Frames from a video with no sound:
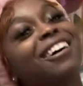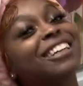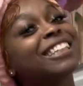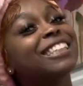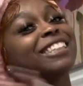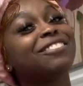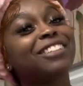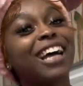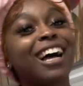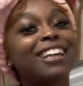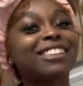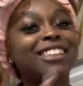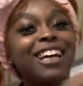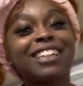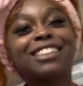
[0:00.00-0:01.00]
Because if y'all
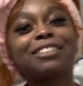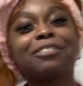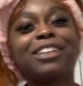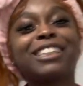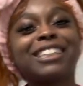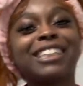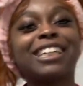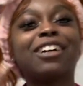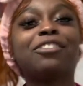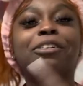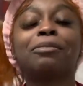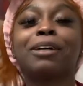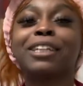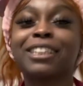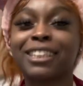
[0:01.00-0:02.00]
talk to a person, get over a
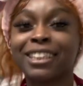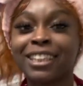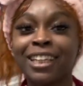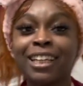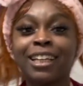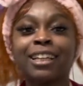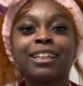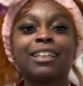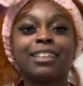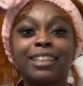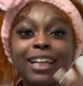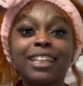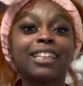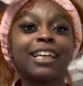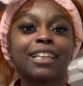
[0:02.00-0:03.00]
person
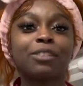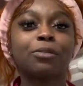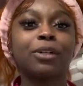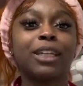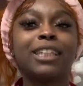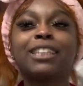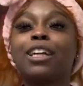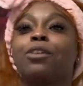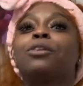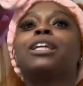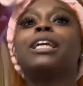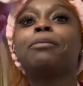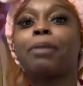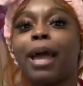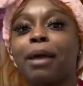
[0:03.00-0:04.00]
that guess what? It's gonna
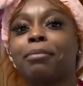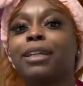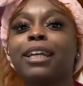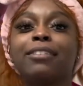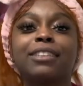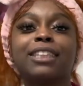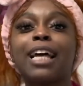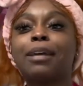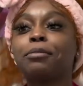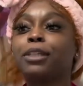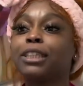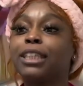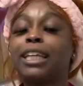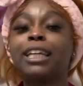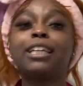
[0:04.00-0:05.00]
keep happening every time you
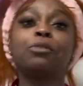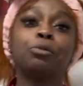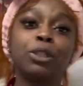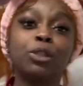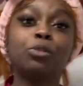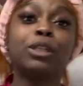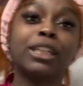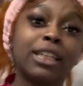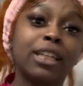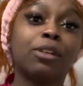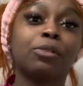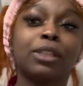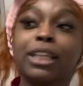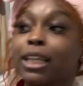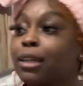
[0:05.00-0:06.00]
get done. When you get done
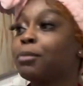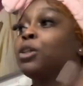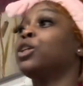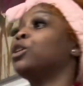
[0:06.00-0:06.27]
with them, you